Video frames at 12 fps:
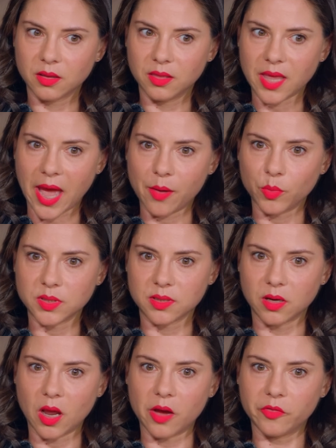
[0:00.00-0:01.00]
that was
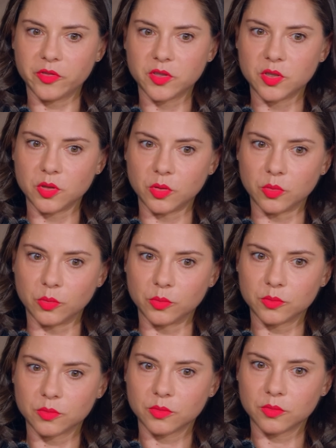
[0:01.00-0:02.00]
enough to
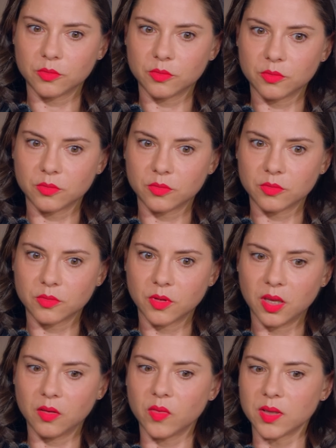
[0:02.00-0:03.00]

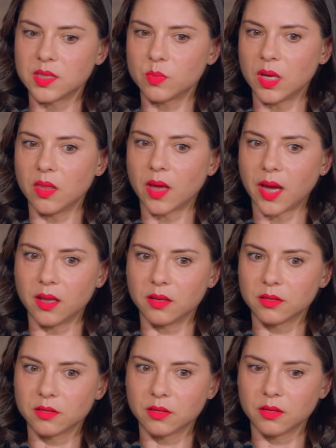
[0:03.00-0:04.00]
convince me that
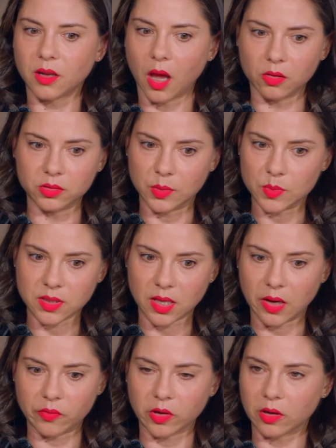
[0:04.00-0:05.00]
not only was I
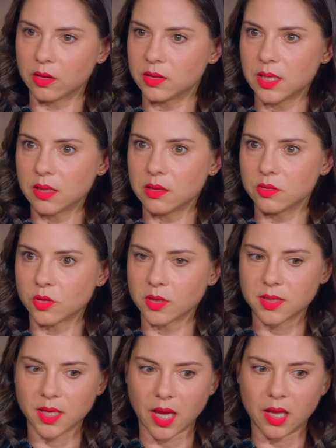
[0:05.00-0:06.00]
never going to take these
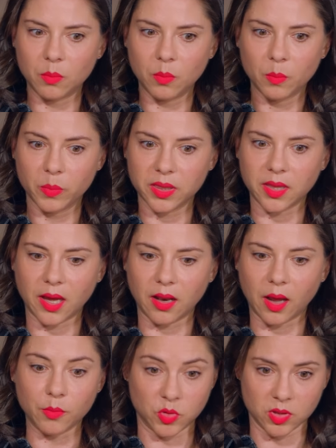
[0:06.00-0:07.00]
drugs again, but that
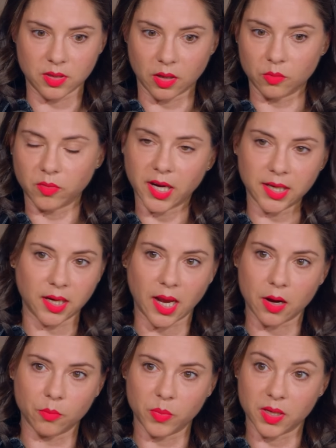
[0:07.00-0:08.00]
I was just going to ride it
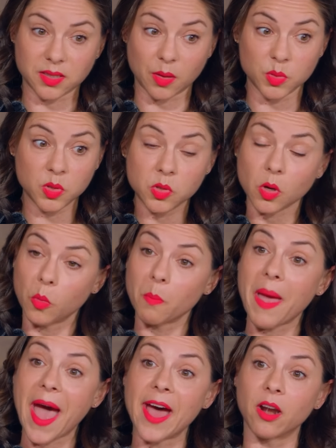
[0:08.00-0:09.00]
out because I was so
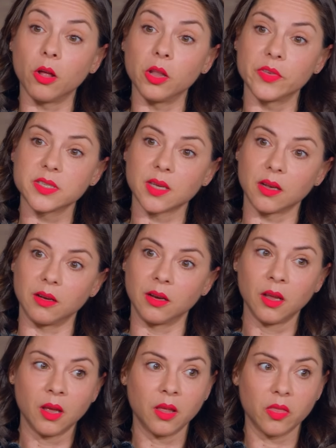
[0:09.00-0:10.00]
mad all of a sudden
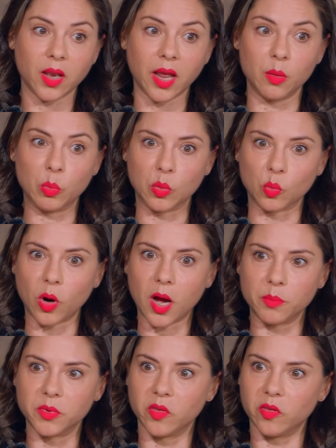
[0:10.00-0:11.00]
that I had been
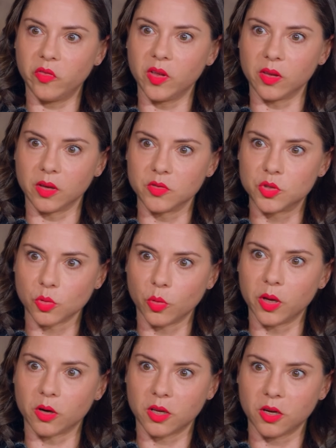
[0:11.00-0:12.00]
robbed of the feeling of
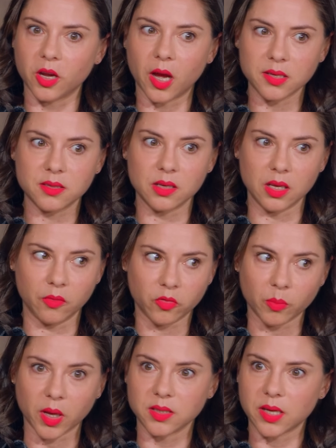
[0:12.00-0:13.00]
joy or curiosity
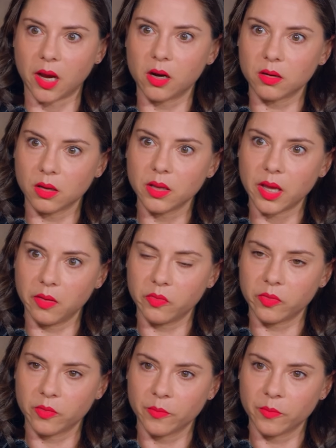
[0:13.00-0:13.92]
for my entire adult life.